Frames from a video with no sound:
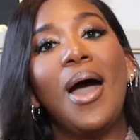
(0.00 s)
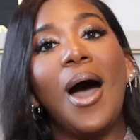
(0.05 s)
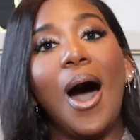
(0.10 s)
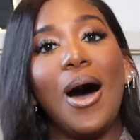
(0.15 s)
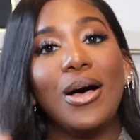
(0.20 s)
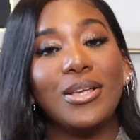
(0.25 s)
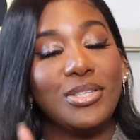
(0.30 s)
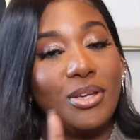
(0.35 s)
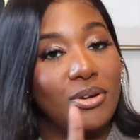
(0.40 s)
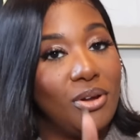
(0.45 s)

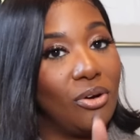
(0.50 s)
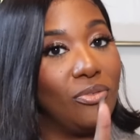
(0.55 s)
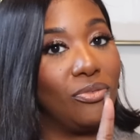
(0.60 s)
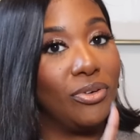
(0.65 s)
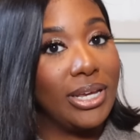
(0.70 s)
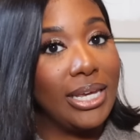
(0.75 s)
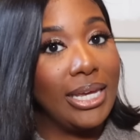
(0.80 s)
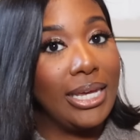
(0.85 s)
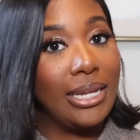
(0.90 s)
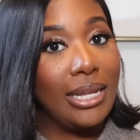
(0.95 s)
Also, don't
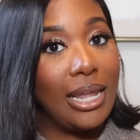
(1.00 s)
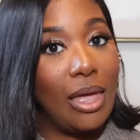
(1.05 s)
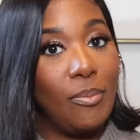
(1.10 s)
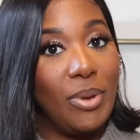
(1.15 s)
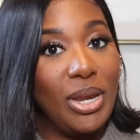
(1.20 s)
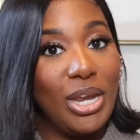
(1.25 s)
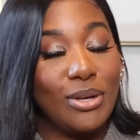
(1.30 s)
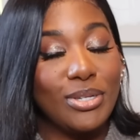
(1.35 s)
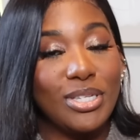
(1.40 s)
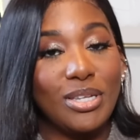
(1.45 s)
forget, let
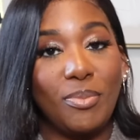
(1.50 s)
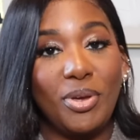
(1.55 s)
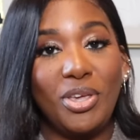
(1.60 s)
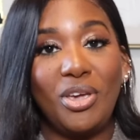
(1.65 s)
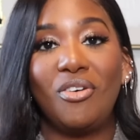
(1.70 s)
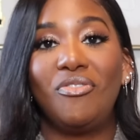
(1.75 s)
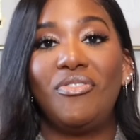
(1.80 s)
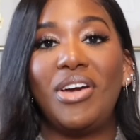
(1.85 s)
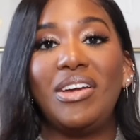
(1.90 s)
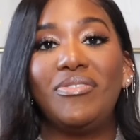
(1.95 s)
me know some of
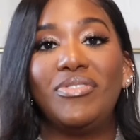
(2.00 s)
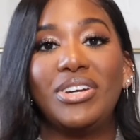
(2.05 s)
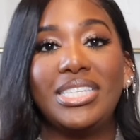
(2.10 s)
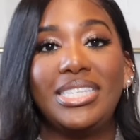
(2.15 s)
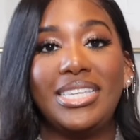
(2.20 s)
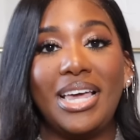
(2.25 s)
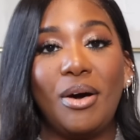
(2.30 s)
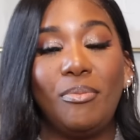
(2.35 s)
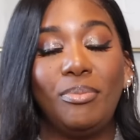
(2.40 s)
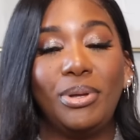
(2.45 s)
your favorites
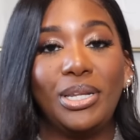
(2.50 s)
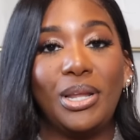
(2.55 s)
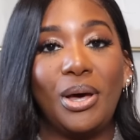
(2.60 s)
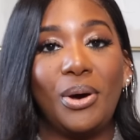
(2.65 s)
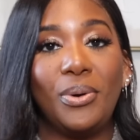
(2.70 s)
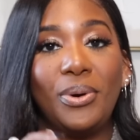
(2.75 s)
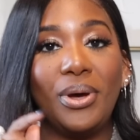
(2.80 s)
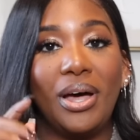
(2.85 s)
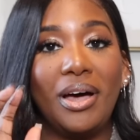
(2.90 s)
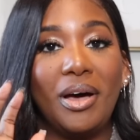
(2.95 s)
down
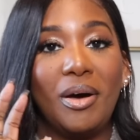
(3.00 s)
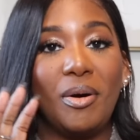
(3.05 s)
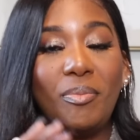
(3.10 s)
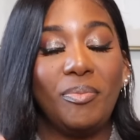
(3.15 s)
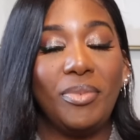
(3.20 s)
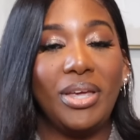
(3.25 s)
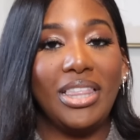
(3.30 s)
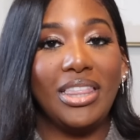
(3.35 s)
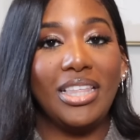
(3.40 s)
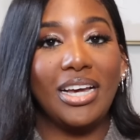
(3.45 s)
below
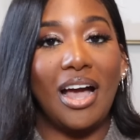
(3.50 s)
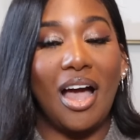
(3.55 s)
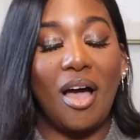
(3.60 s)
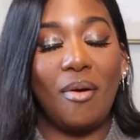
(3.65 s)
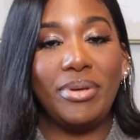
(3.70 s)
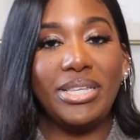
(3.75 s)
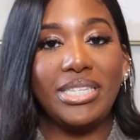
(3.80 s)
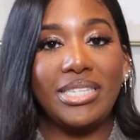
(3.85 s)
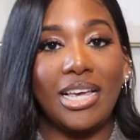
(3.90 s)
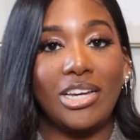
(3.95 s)
um, in the
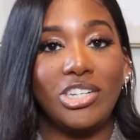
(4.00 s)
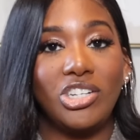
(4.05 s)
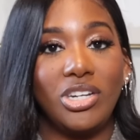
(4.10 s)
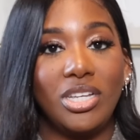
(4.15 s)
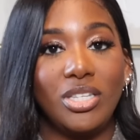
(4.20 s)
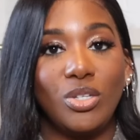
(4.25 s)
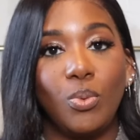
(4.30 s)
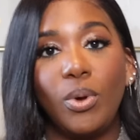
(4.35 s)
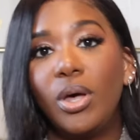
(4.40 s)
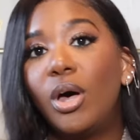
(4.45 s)
comment section
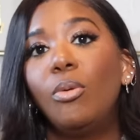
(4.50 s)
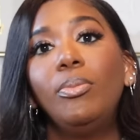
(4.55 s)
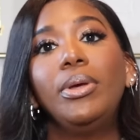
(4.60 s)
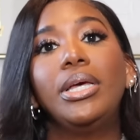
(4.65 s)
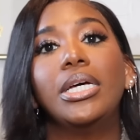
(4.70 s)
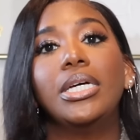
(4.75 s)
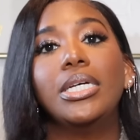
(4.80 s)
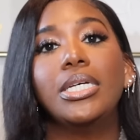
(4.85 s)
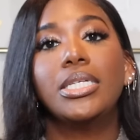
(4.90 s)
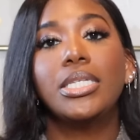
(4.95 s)
as well,
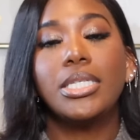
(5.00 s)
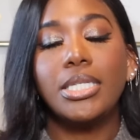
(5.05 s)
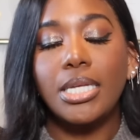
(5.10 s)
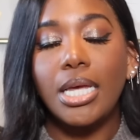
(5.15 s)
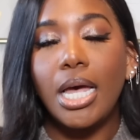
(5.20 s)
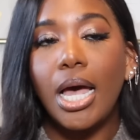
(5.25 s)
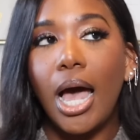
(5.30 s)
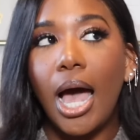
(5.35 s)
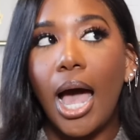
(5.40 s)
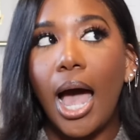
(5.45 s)
because
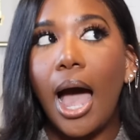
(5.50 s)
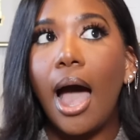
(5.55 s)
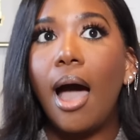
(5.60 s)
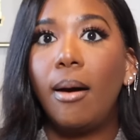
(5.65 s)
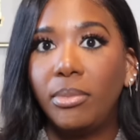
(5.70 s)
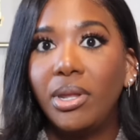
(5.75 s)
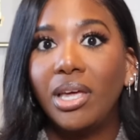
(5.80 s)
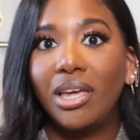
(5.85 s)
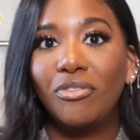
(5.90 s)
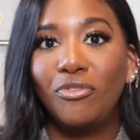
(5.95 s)

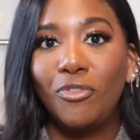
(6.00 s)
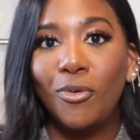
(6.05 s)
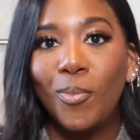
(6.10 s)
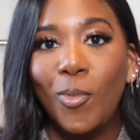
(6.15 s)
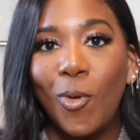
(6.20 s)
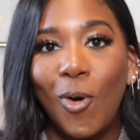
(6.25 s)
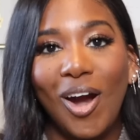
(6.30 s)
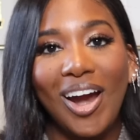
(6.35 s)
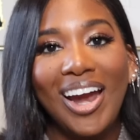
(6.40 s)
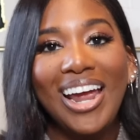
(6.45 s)
I'm looking for
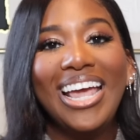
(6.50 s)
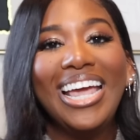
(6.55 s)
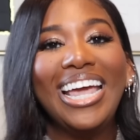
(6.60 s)
more.